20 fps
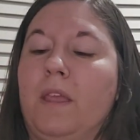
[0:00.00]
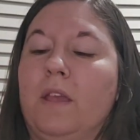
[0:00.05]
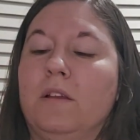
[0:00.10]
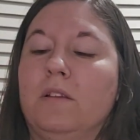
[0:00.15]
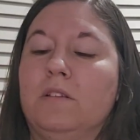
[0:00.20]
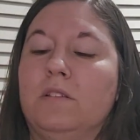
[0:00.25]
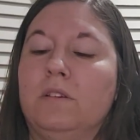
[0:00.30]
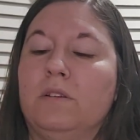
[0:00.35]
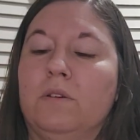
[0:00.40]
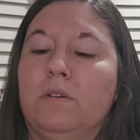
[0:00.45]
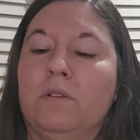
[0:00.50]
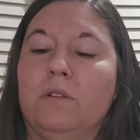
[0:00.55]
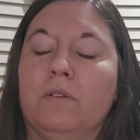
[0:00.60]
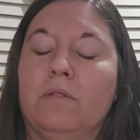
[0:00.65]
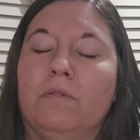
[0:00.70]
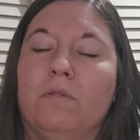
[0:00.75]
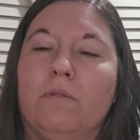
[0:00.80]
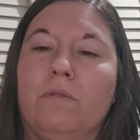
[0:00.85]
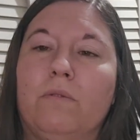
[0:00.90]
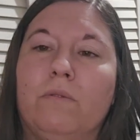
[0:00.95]
So
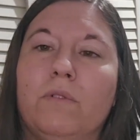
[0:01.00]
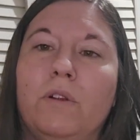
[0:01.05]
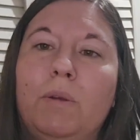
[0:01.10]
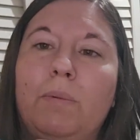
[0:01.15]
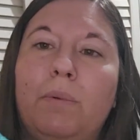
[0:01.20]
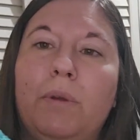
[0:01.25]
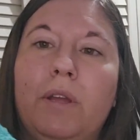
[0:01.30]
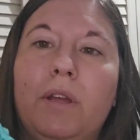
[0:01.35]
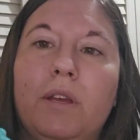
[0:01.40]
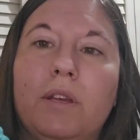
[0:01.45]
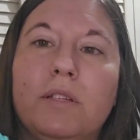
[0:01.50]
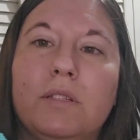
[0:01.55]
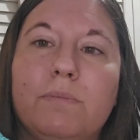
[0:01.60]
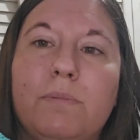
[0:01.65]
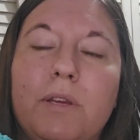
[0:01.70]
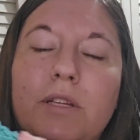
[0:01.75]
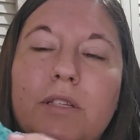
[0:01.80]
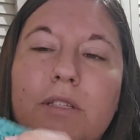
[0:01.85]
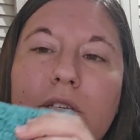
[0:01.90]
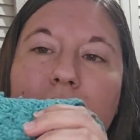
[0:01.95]
the repeat is
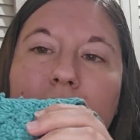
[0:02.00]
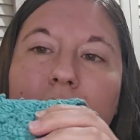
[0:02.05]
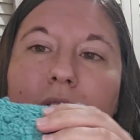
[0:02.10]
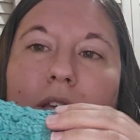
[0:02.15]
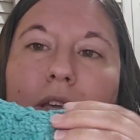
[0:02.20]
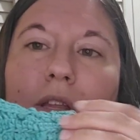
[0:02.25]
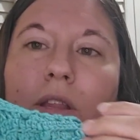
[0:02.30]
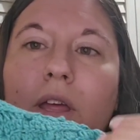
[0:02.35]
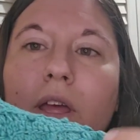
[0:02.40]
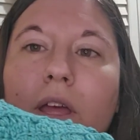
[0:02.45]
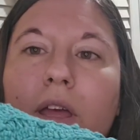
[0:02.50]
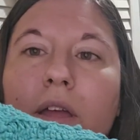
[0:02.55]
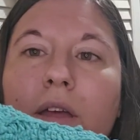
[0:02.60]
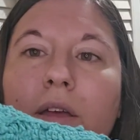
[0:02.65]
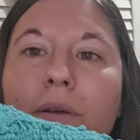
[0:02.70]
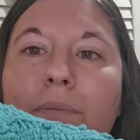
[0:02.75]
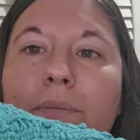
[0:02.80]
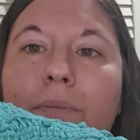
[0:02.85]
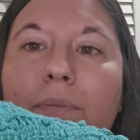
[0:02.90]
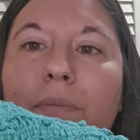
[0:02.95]
basically like
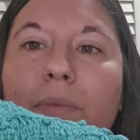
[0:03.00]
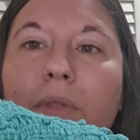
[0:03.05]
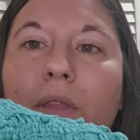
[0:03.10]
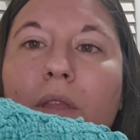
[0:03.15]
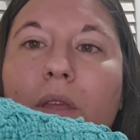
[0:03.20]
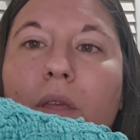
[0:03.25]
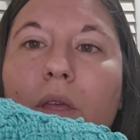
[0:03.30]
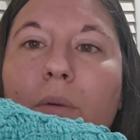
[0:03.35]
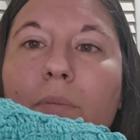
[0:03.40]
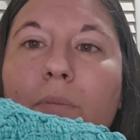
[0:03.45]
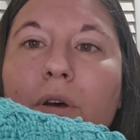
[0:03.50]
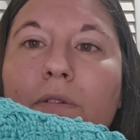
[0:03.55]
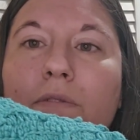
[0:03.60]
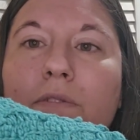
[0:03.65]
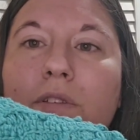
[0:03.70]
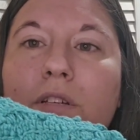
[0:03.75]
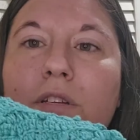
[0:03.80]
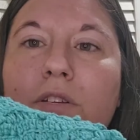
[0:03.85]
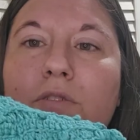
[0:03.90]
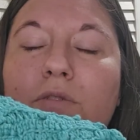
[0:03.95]
a puff
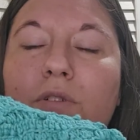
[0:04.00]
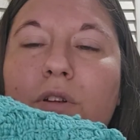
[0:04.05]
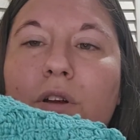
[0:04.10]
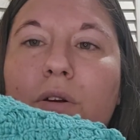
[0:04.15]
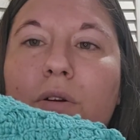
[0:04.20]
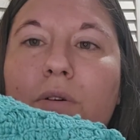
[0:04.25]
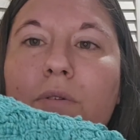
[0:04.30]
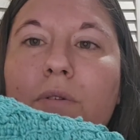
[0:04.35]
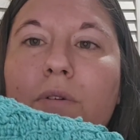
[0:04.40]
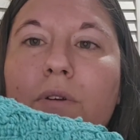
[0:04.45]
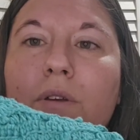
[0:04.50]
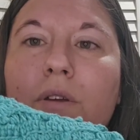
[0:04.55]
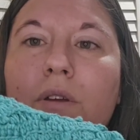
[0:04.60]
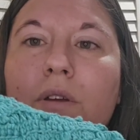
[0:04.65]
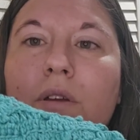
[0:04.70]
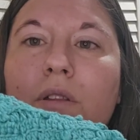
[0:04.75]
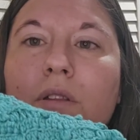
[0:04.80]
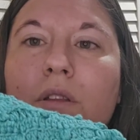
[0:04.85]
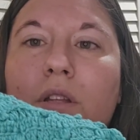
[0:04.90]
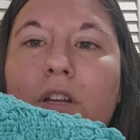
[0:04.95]
stitch row,
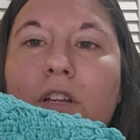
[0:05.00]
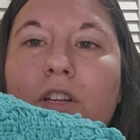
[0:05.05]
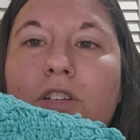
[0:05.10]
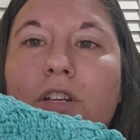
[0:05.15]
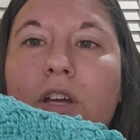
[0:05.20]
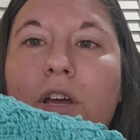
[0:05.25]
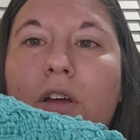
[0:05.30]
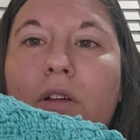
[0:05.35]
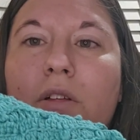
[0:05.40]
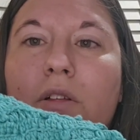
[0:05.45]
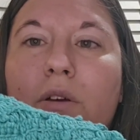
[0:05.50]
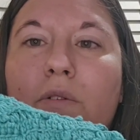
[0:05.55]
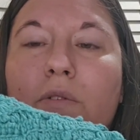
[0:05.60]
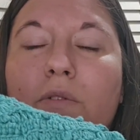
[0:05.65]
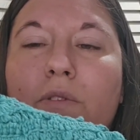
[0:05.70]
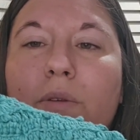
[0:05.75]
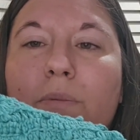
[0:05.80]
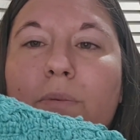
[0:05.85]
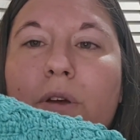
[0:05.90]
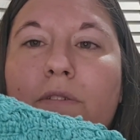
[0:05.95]
then a shell over
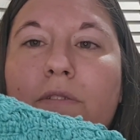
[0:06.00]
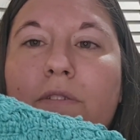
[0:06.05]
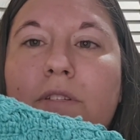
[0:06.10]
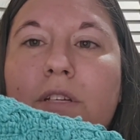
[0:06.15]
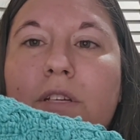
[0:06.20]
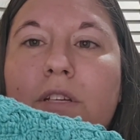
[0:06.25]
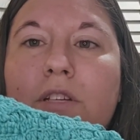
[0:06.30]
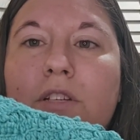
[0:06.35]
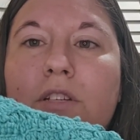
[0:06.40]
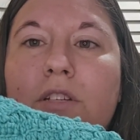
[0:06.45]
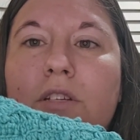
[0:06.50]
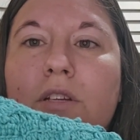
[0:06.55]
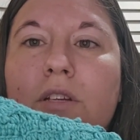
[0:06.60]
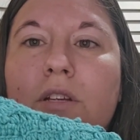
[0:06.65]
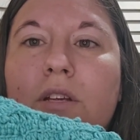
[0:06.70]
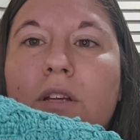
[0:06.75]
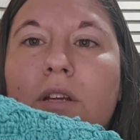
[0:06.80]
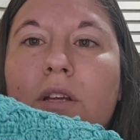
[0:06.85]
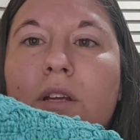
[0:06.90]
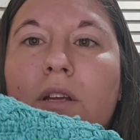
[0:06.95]
the puff stitch
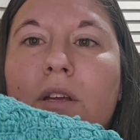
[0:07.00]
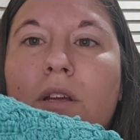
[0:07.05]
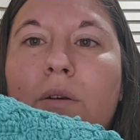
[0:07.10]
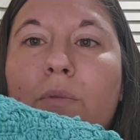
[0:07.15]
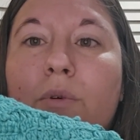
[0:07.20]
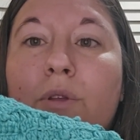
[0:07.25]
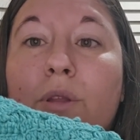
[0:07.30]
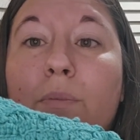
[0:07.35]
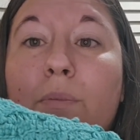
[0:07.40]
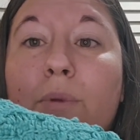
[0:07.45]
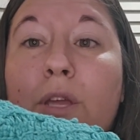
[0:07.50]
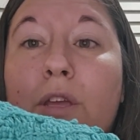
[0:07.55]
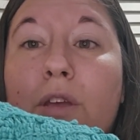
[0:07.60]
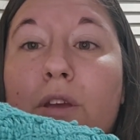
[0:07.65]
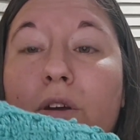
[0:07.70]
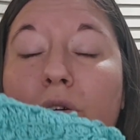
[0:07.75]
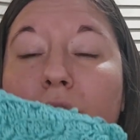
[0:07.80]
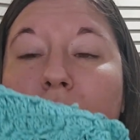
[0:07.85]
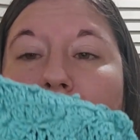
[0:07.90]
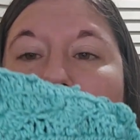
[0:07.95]
with a picot.